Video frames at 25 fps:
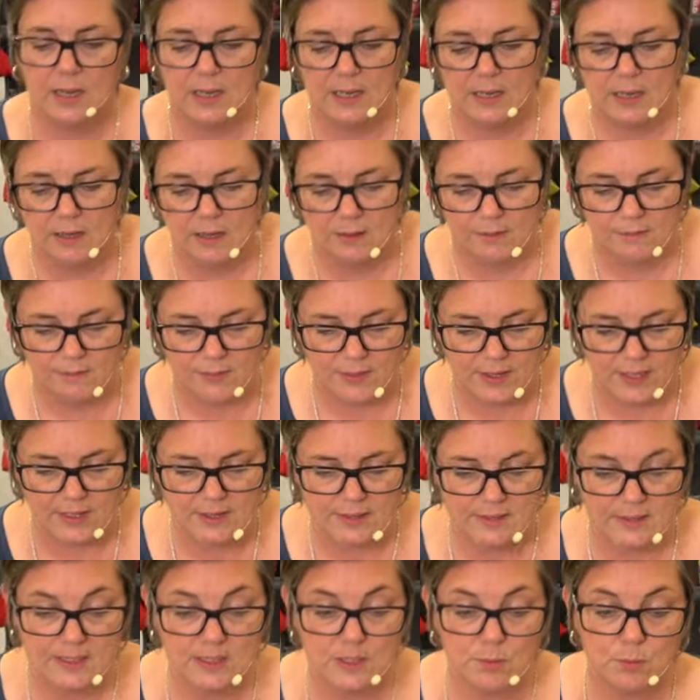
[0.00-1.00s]
I love
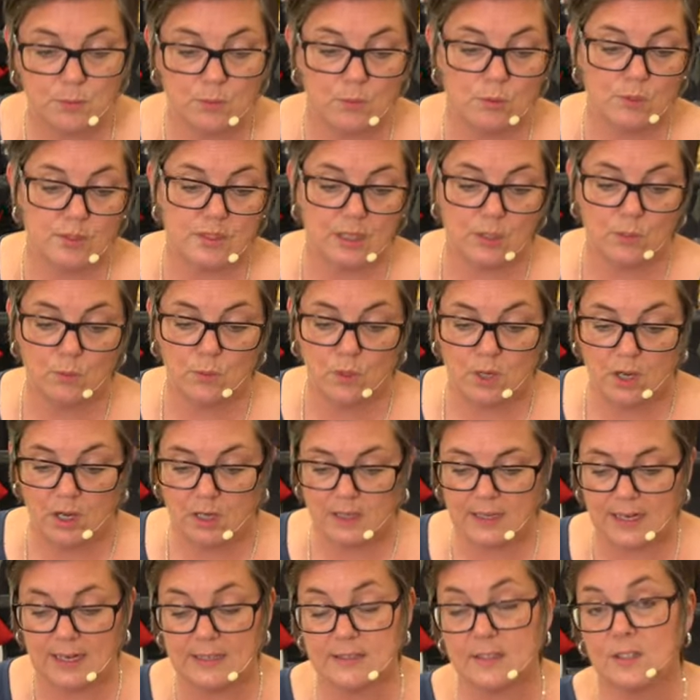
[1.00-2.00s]
this. This would also
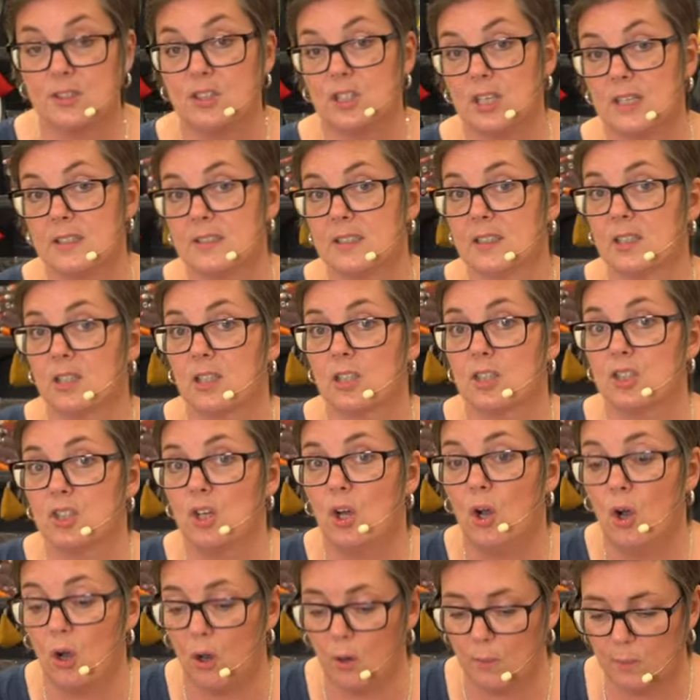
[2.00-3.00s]
work as a Jessica
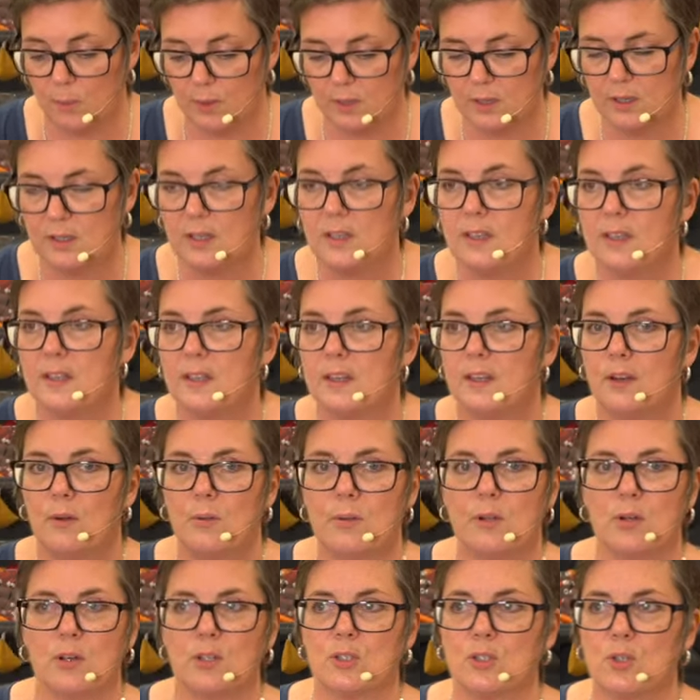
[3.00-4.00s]
top.
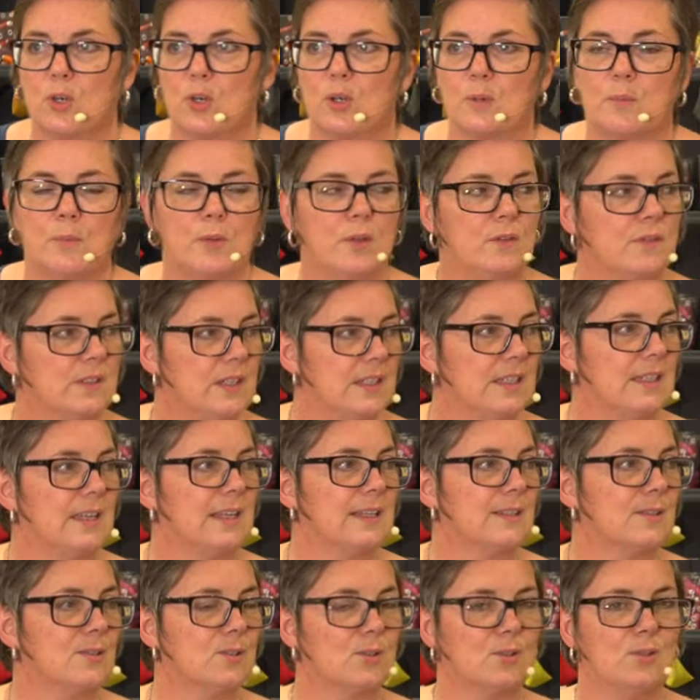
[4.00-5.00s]
We've got a dog moved in
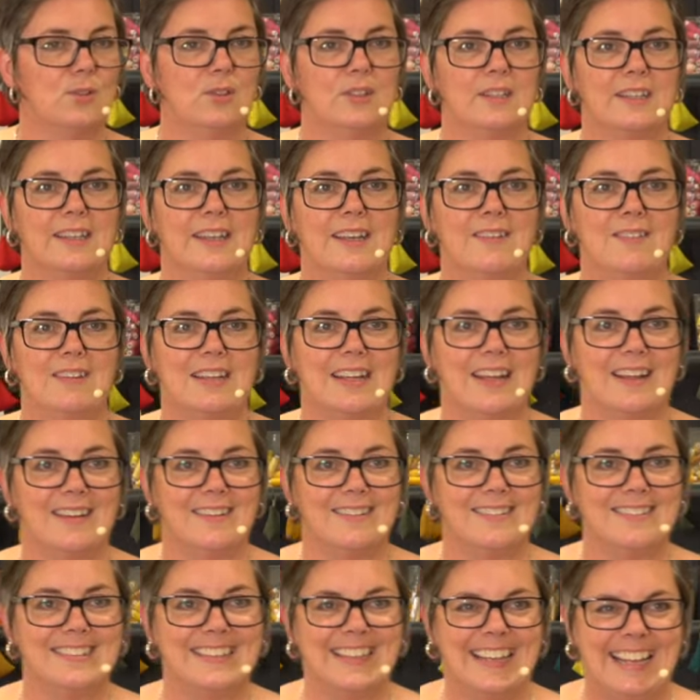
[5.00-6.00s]
next door. There we
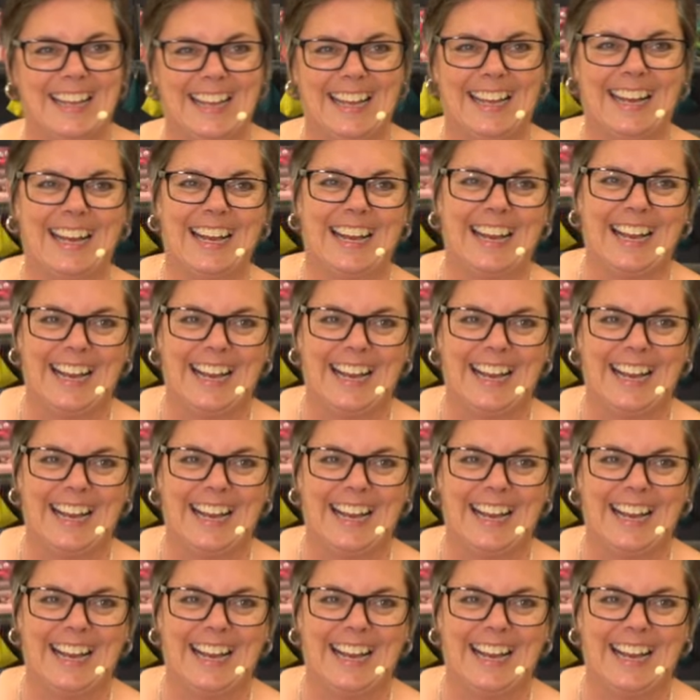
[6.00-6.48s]
go. A